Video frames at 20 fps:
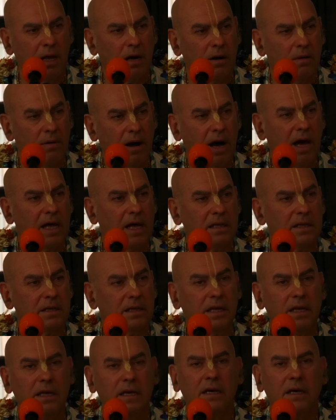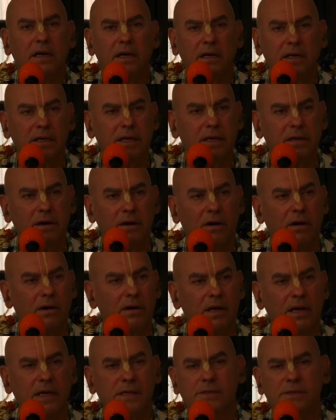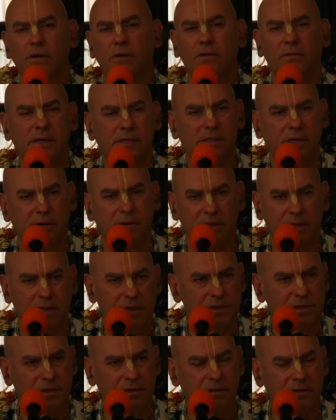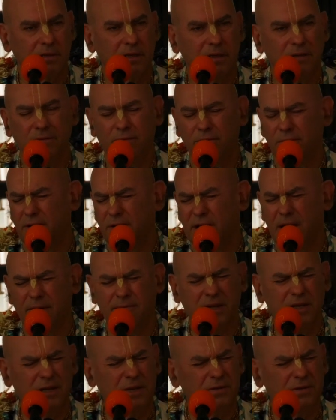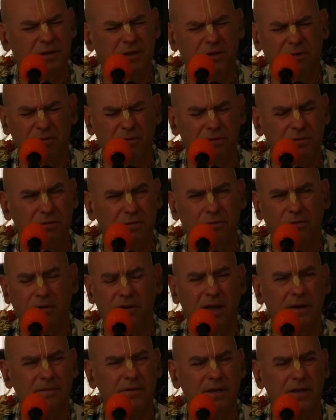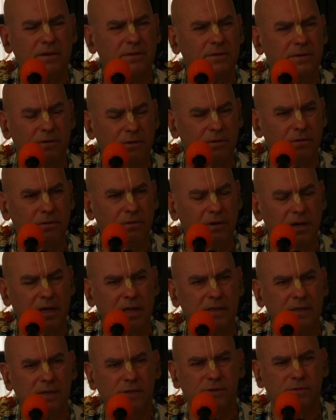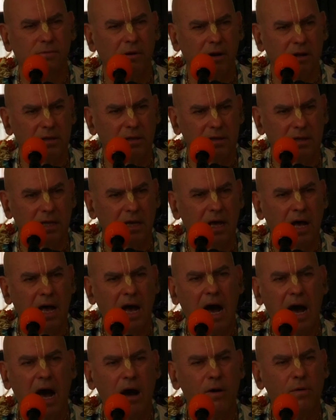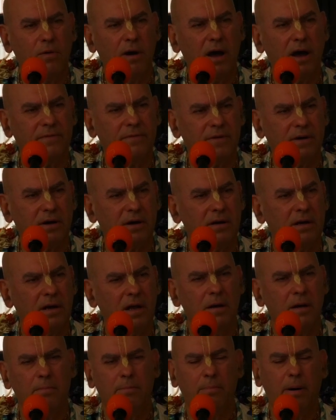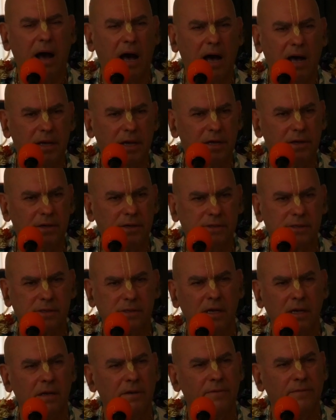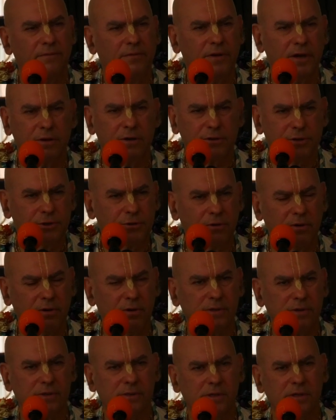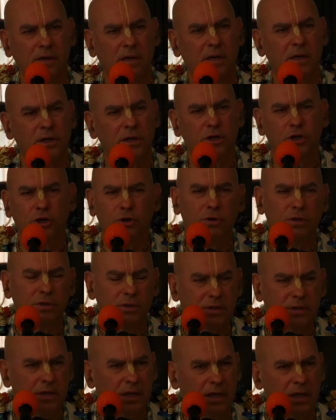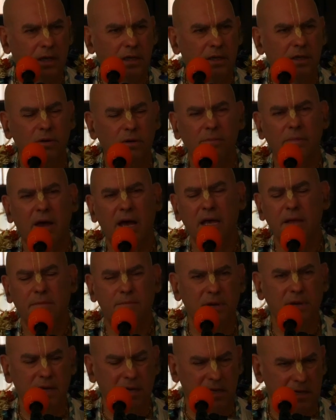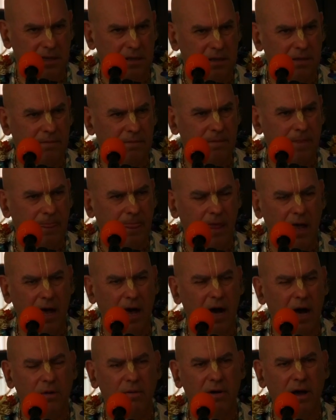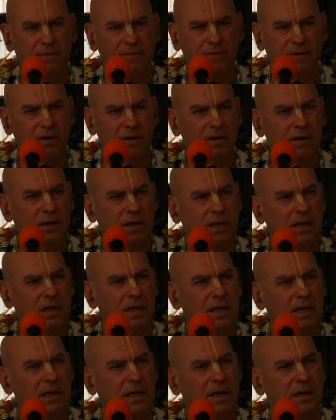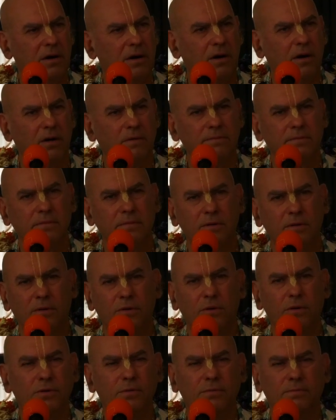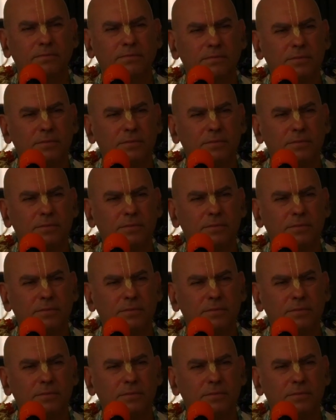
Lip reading: While here, you know, is always conditioned. Whatever you do in this world, however pious, virtuous, good you may be, however, you know, good